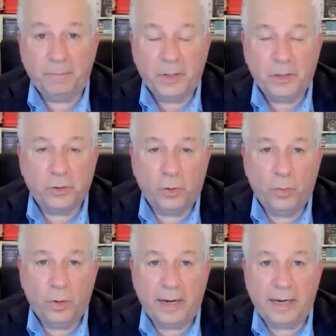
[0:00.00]

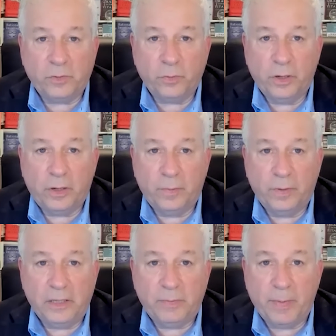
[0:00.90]
So I guess when
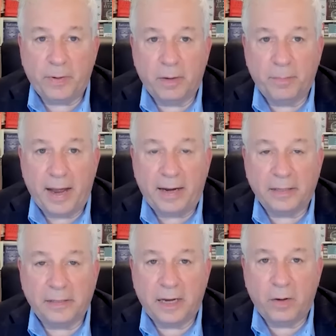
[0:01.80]
these people come back
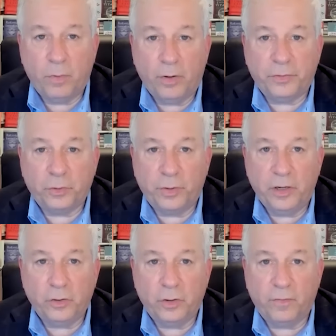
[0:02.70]
and say, well, so
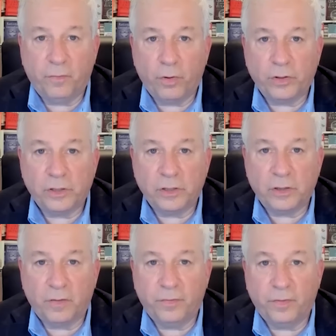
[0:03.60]
these are the forces
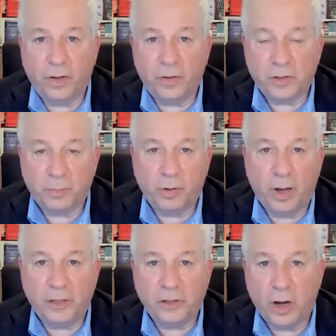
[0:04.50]
of the
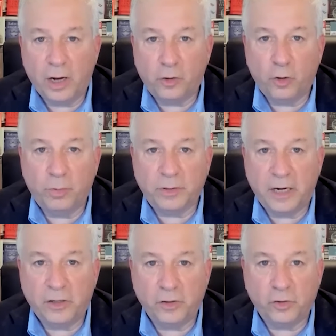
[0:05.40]
supply side,
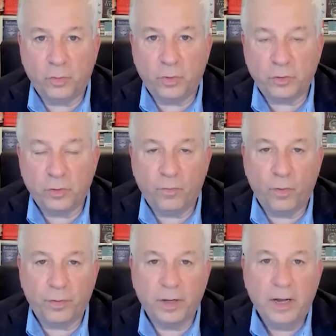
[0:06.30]
globalization, so on and so
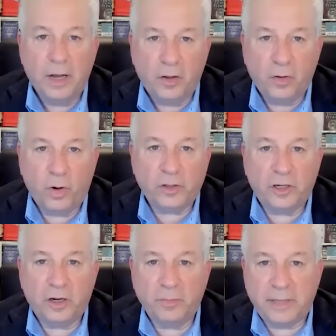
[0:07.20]
forth, the question
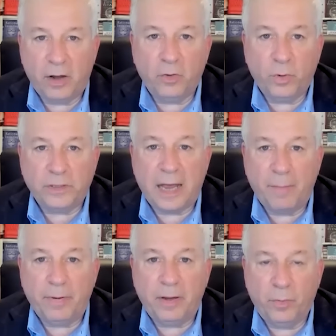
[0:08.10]
comes down to what's
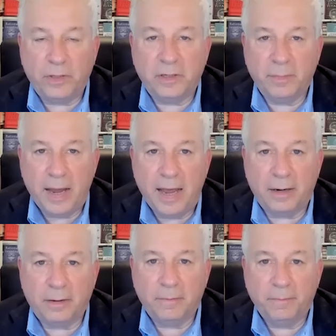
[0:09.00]
happening with demand.